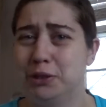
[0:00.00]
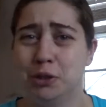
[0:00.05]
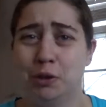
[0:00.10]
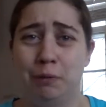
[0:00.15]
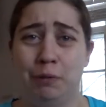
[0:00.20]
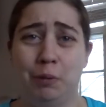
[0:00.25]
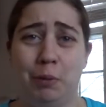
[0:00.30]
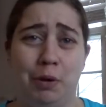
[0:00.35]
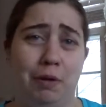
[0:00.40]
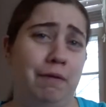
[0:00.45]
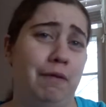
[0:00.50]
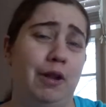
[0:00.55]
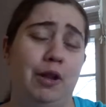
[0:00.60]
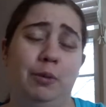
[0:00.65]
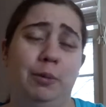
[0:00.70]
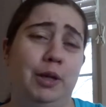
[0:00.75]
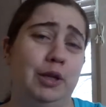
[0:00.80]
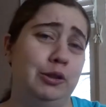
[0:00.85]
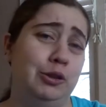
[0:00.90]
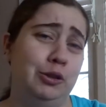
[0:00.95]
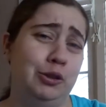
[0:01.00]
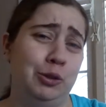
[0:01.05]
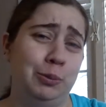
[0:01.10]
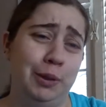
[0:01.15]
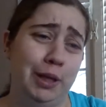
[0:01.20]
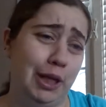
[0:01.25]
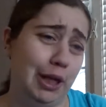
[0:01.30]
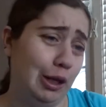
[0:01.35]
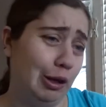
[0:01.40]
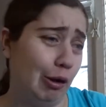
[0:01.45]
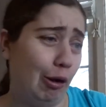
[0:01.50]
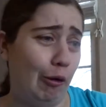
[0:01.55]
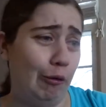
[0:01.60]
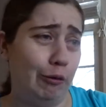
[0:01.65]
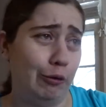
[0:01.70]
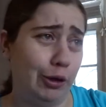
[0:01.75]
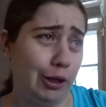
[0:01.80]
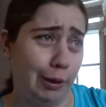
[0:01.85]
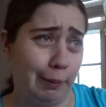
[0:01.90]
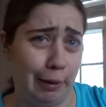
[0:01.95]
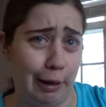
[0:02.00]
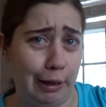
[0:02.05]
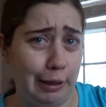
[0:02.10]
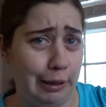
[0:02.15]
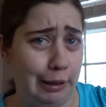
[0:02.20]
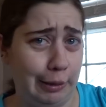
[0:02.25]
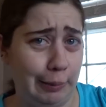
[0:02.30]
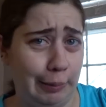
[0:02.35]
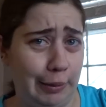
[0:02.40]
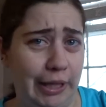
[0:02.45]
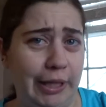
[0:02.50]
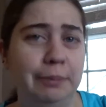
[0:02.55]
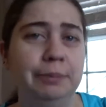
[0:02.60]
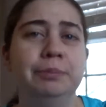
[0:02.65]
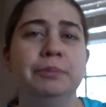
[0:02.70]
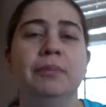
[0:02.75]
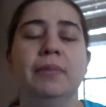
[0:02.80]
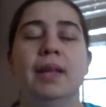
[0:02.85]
so if you want to follow me on social media, go for it, I'm not going to complain.